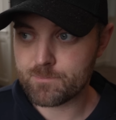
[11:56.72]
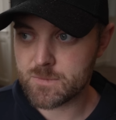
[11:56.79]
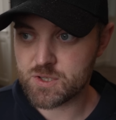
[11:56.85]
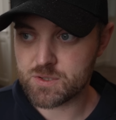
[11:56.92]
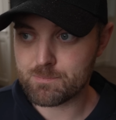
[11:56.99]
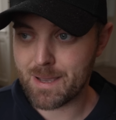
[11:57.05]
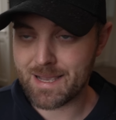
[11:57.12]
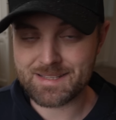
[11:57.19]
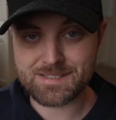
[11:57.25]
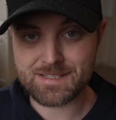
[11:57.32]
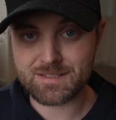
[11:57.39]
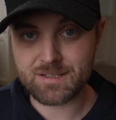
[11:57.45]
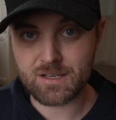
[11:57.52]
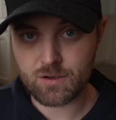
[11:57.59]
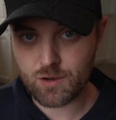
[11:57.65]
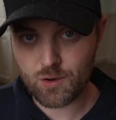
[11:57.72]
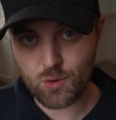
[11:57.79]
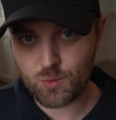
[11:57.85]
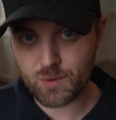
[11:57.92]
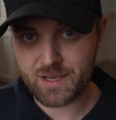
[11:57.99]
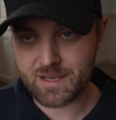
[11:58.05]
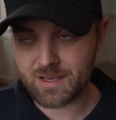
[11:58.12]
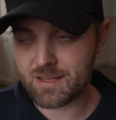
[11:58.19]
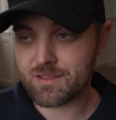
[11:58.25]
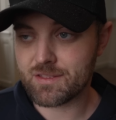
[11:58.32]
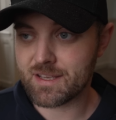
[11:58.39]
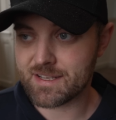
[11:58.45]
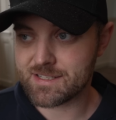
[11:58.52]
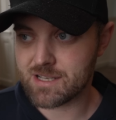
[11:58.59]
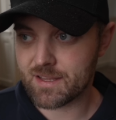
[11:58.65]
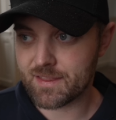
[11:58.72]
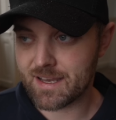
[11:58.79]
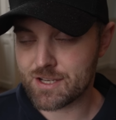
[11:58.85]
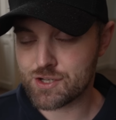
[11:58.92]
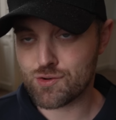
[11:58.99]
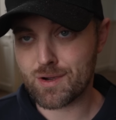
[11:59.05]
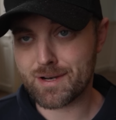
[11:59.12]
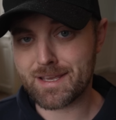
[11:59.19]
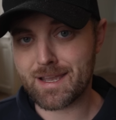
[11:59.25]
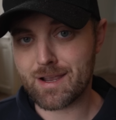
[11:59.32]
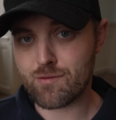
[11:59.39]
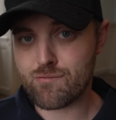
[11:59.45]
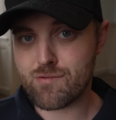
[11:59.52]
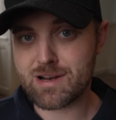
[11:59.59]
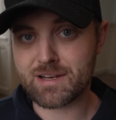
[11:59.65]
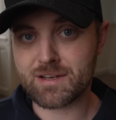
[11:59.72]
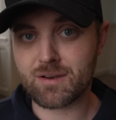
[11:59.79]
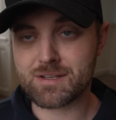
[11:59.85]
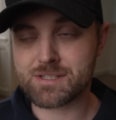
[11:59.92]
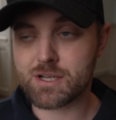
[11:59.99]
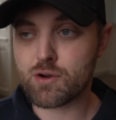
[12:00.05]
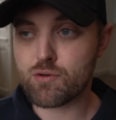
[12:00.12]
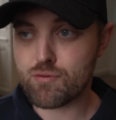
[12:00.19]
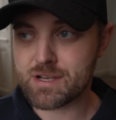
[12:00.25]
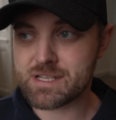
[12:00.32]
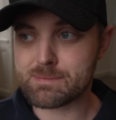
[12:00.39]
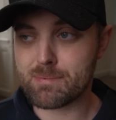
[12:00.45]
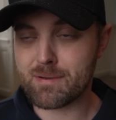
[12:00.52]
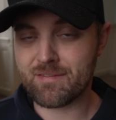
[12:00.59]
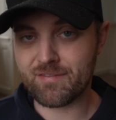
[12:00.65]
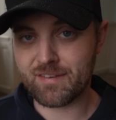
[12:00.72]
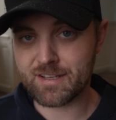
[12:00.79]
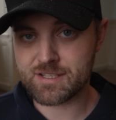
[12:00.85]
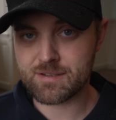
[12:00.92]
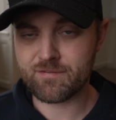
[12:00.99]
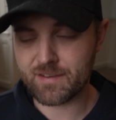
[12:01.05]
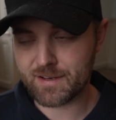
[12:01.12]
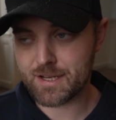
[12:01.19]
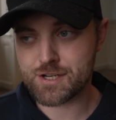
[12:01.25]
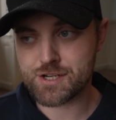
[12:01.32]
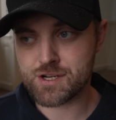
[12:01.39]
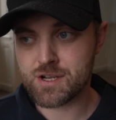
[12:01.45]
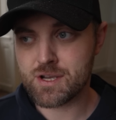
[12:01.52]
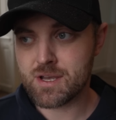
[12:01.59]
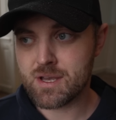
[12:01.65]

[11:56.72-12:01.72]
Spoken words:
just painting and caulking and things like that. Trying to get a really nice crisp finish,